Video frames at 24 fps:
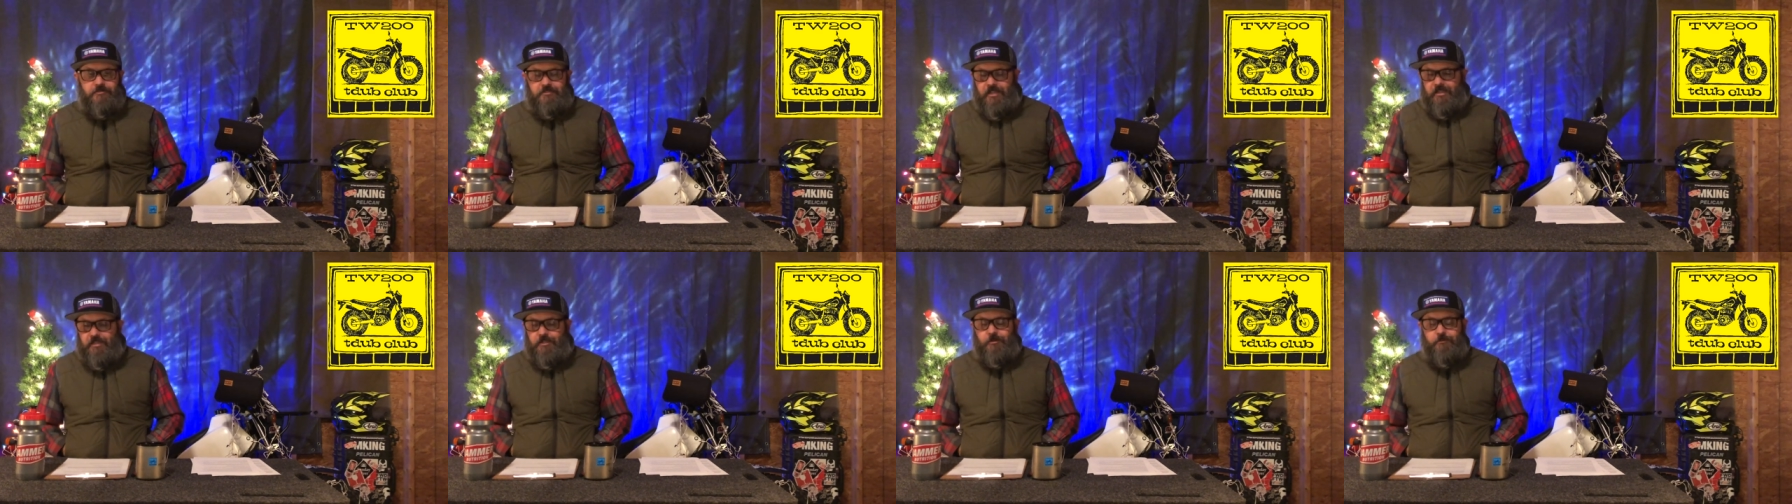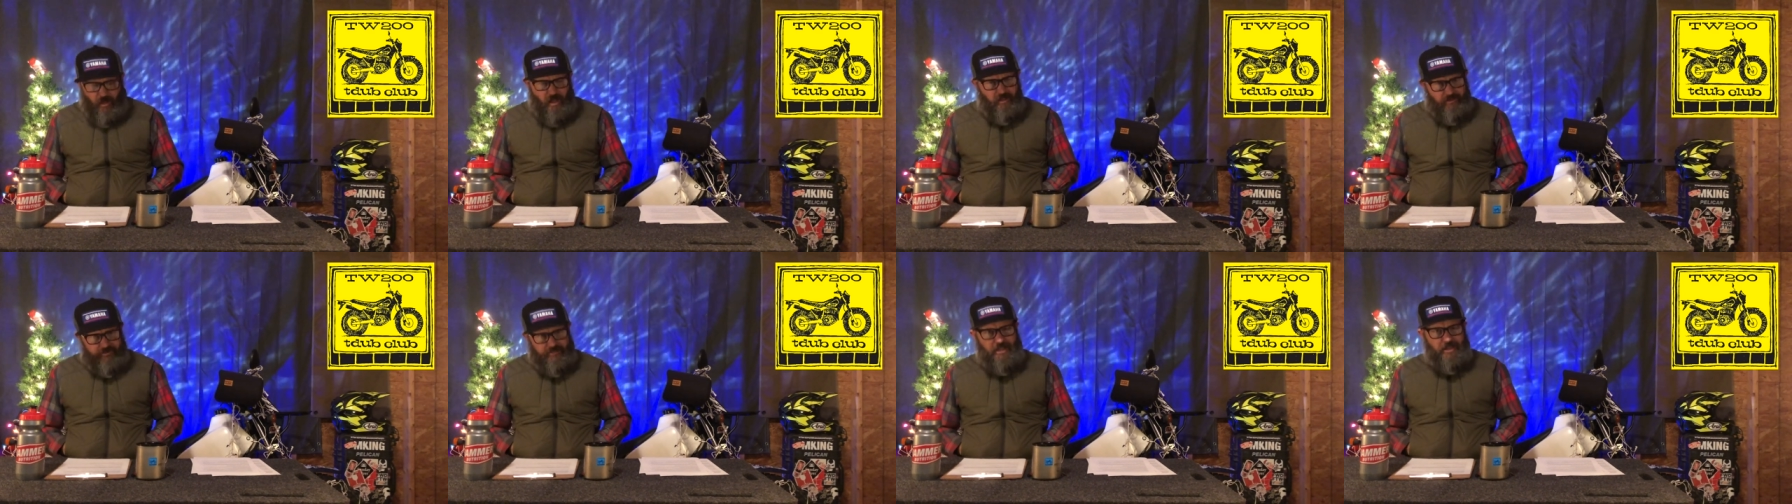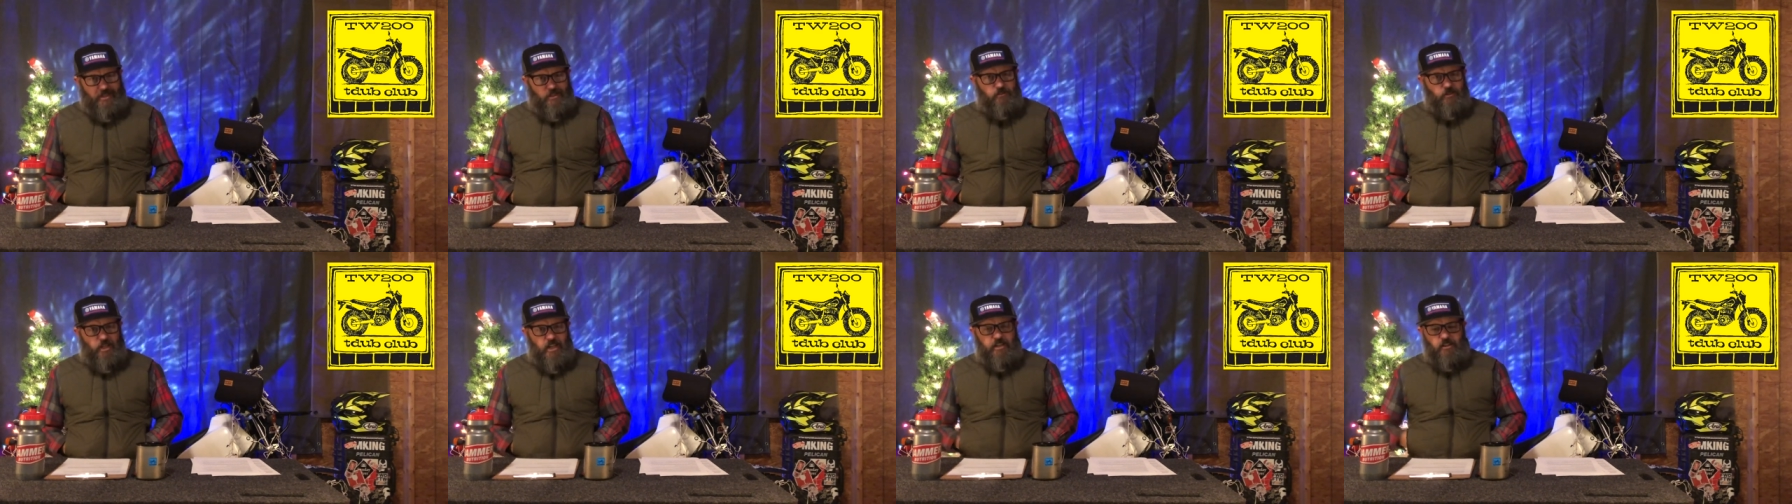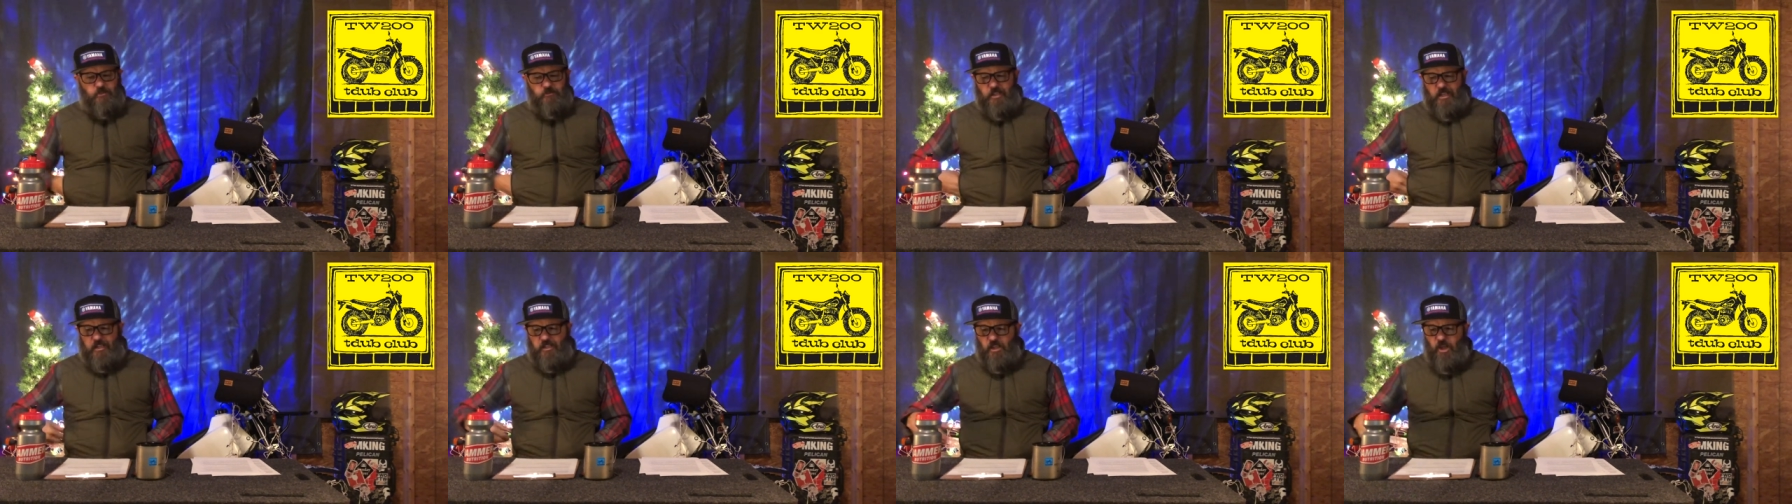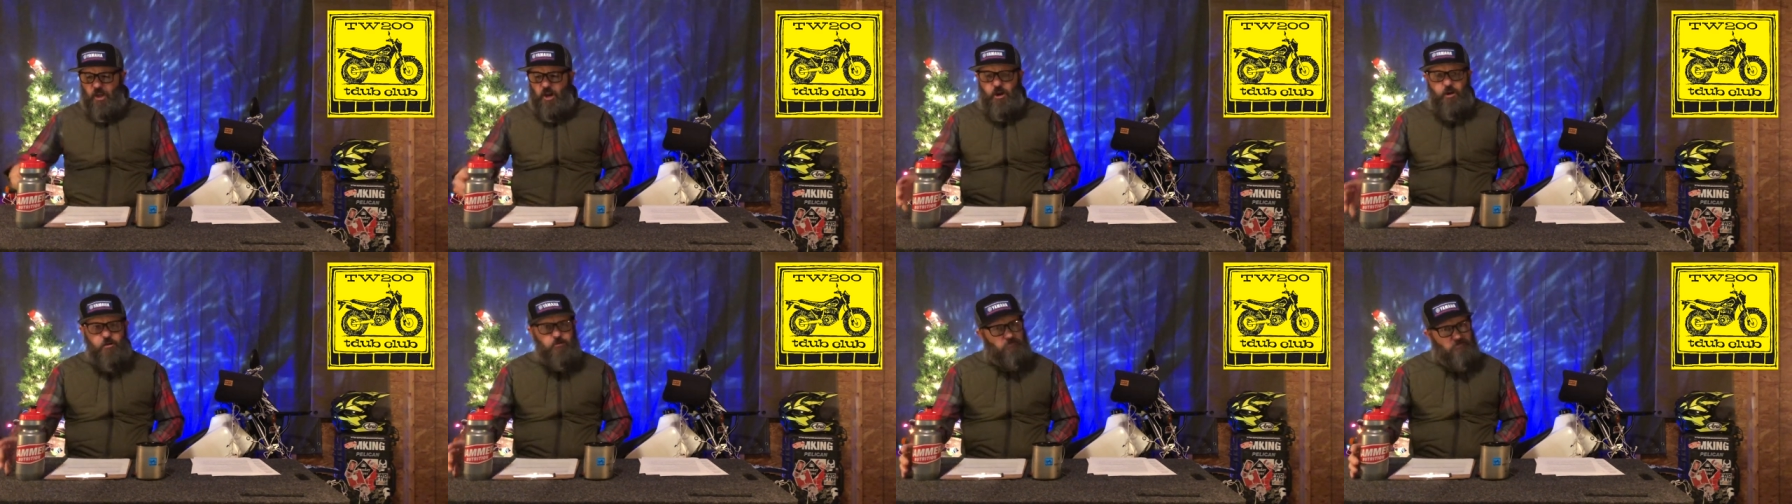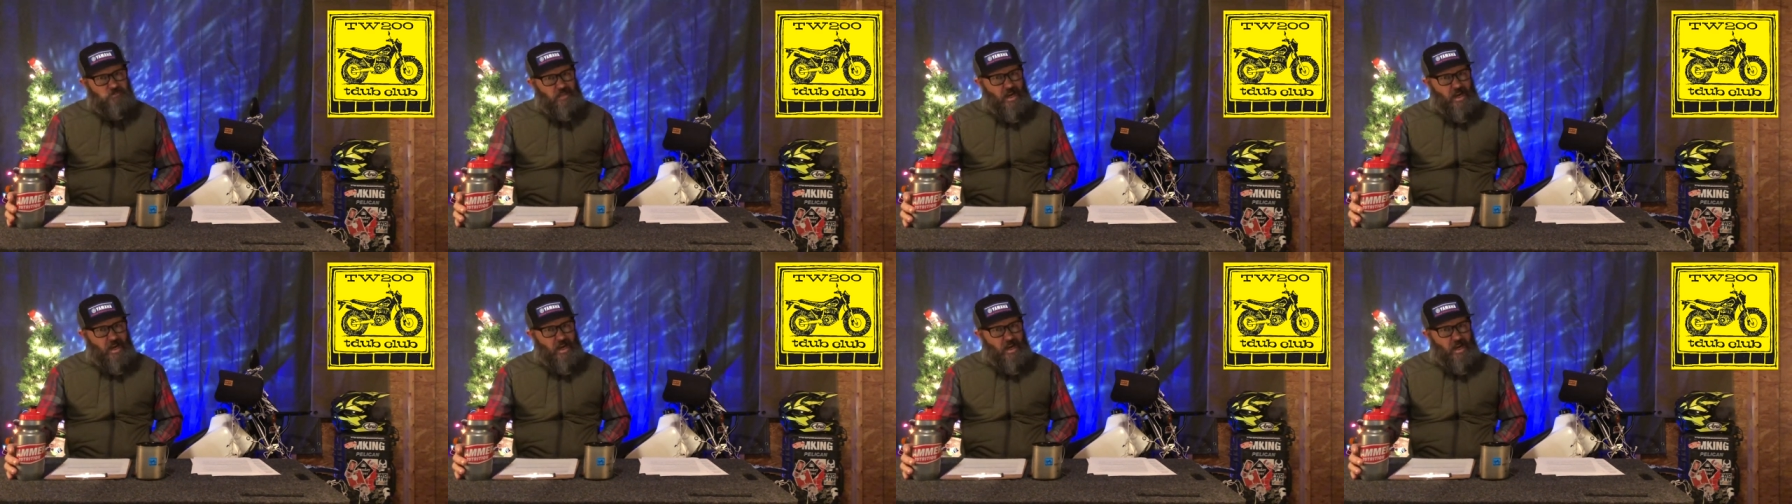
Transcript: Thank you, thank you, thank you, thank you.